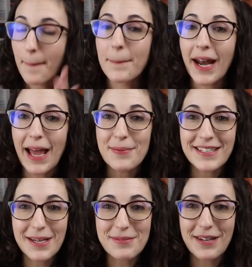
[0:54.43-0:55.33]
But I
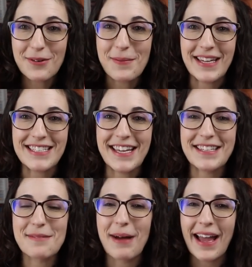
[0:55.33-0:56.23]
picked up Dead
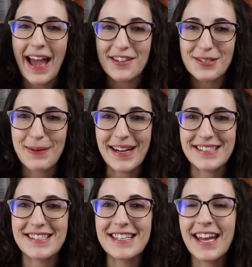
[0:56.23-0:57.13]
Romantics by Ashley
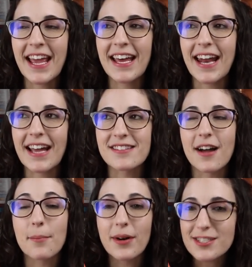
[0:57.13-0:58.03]
Poston, and I
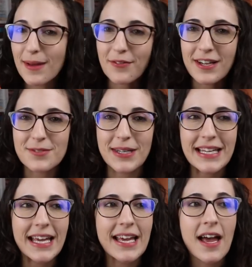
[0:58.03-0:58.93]
saw a bunch of my friends
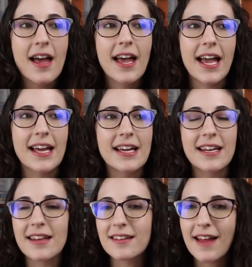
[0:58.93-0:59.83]
reading it,
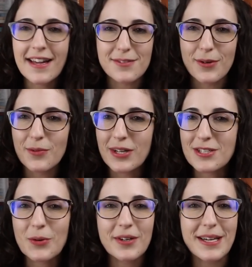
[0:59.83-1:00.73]
and the last one
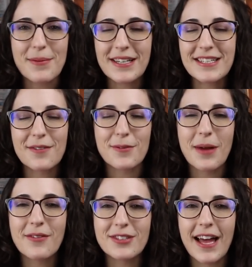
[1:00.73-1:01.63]
when Tori picked it up from
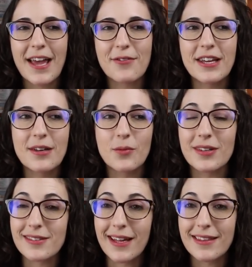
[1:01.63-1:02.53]
Novel Life and
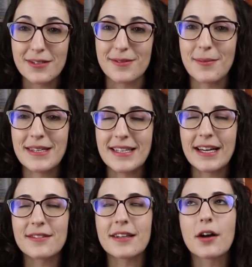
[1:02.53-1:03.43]
was like, this was
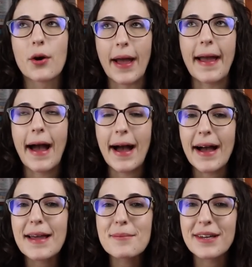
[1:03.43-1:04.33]
amazing, I was like, okay,
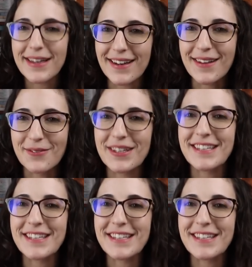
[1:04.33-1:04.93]
I'm gonna love